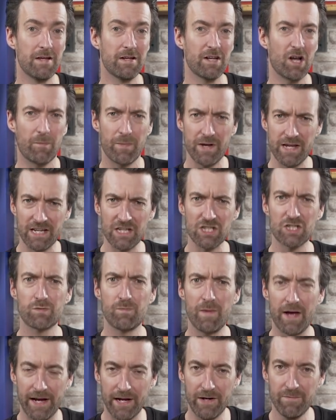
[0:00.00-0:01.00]
Now, being in
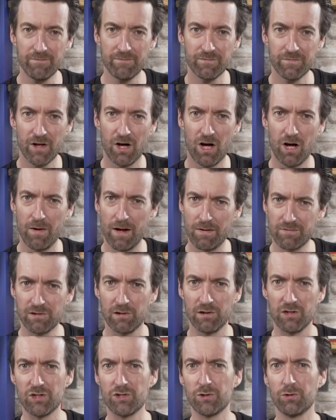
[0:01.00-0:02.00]
Spain, I'm
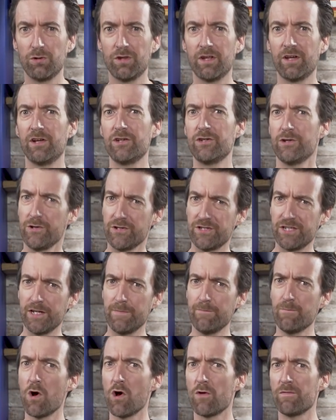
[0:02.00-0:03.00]
absolutely sure that her new
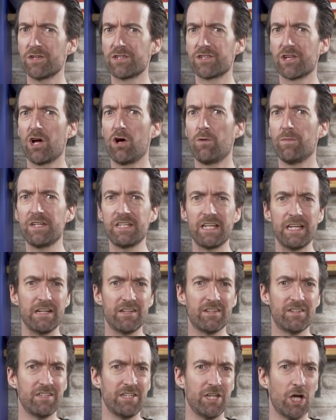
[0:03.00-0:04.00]
team Movistar will be keen
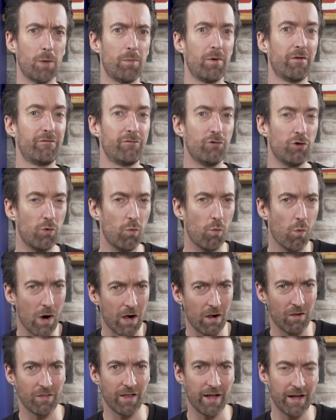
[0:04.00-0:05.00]
to see her perform
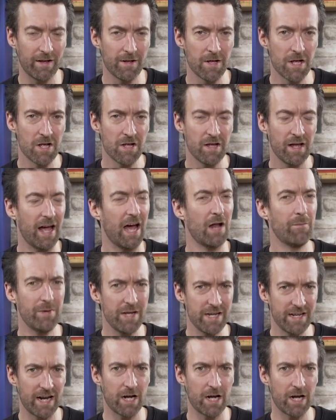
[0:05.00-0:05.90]
well there, and being